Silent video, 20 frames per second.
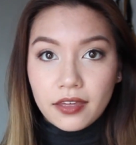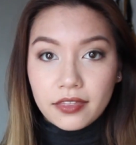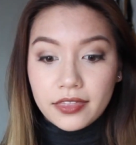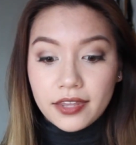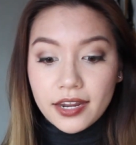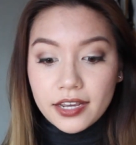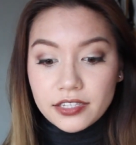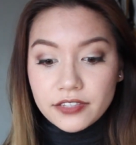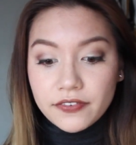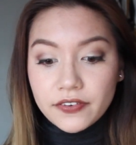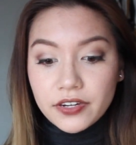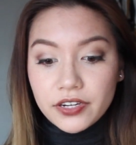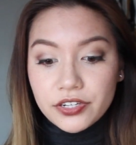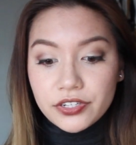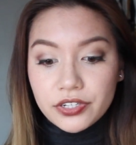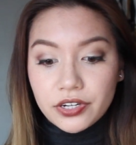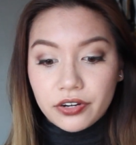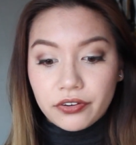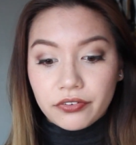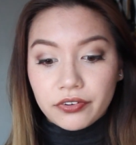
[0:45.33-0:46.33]
The next
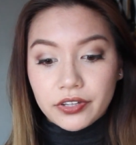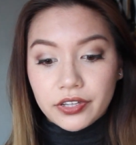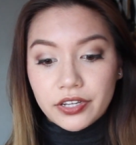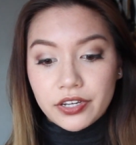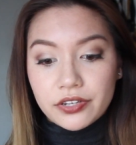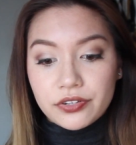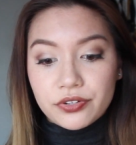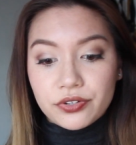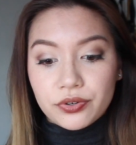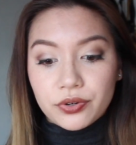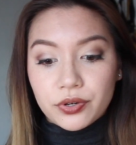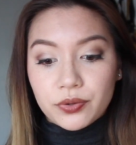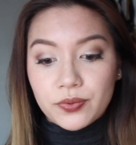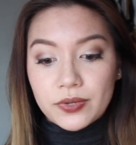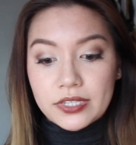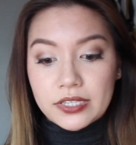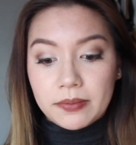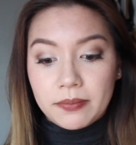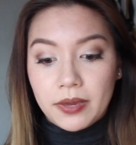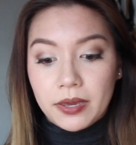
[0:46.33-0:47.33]
foundation I really enjoyed
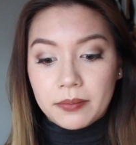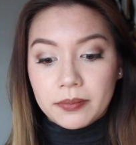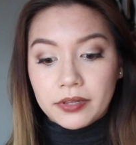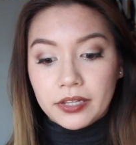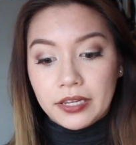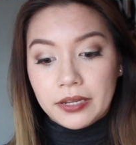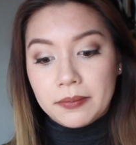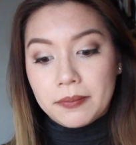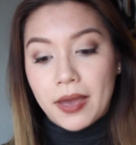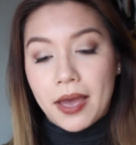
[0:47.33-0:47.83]
was the Maybelline